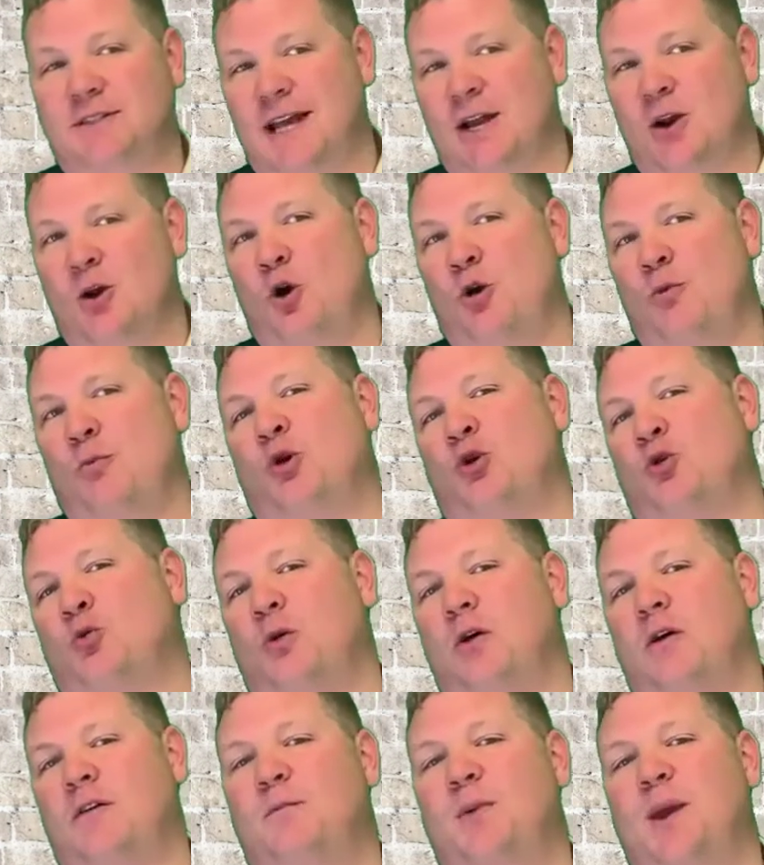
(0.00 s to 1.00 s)
that homeowner
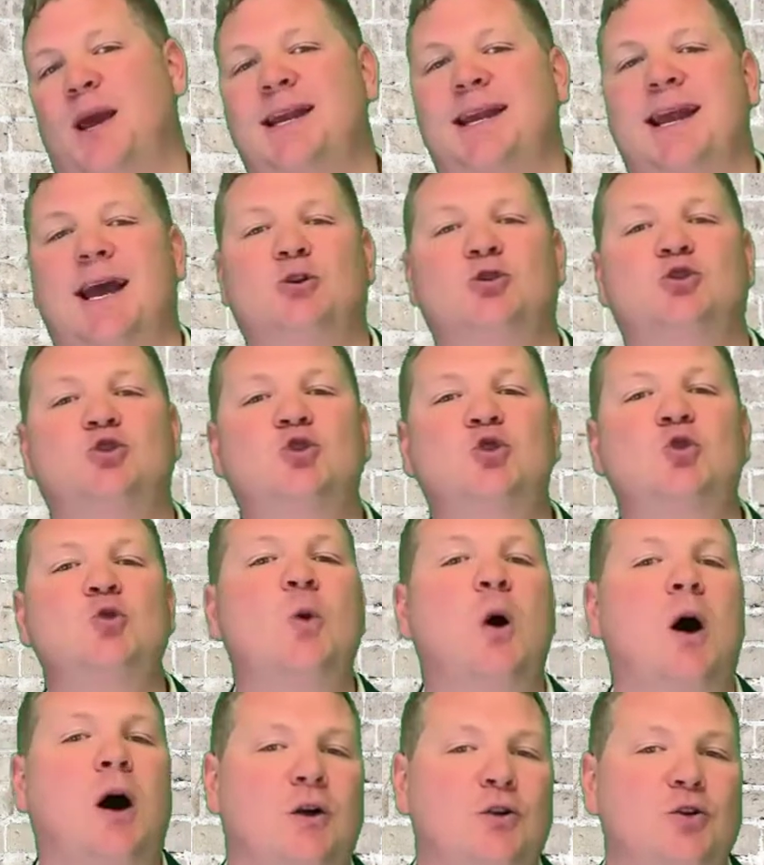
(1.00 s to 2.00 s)
will have paid down
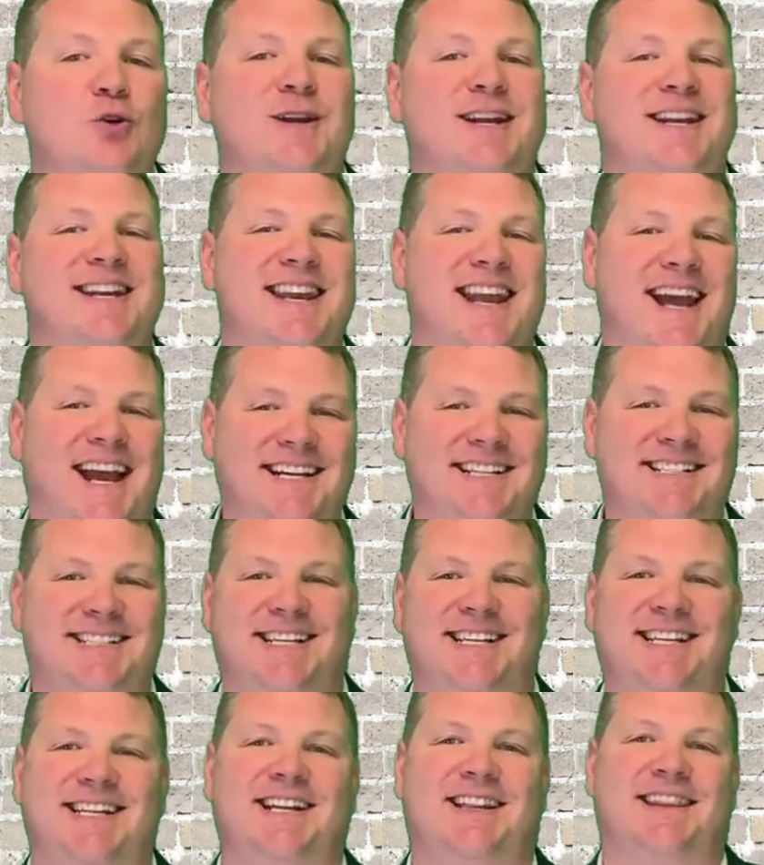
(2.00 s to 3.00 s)
two hundred
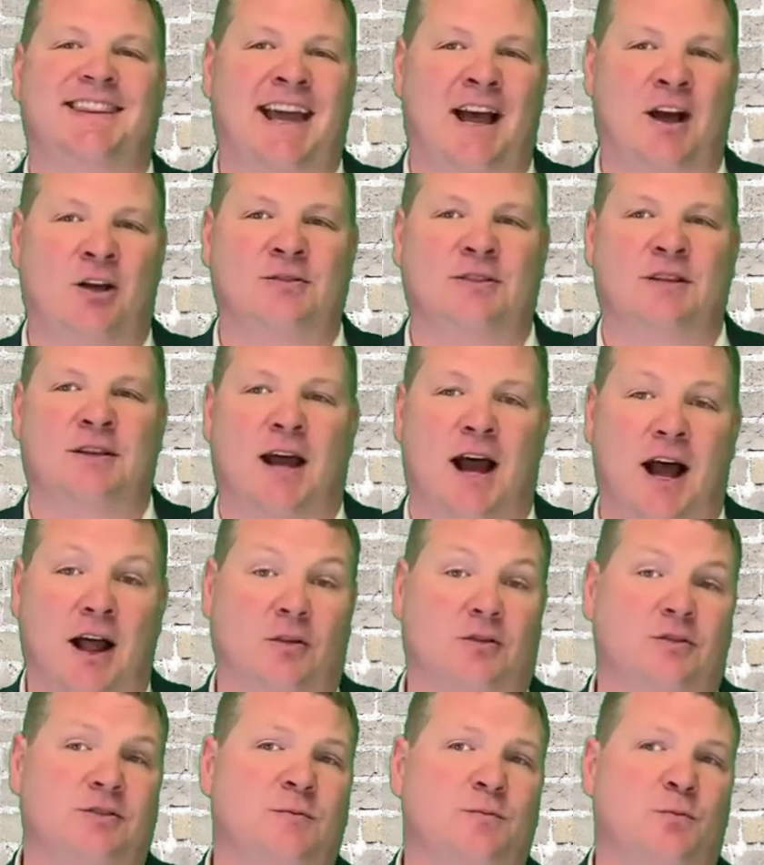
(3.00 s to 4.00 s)
nineteen thousand
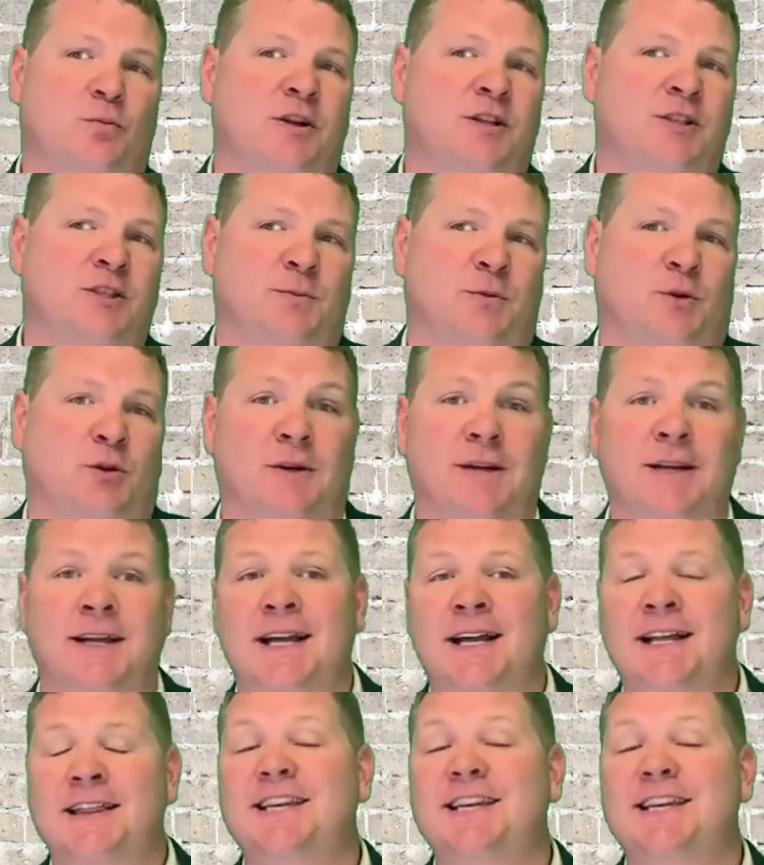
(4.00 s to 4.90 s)
dollars in principal.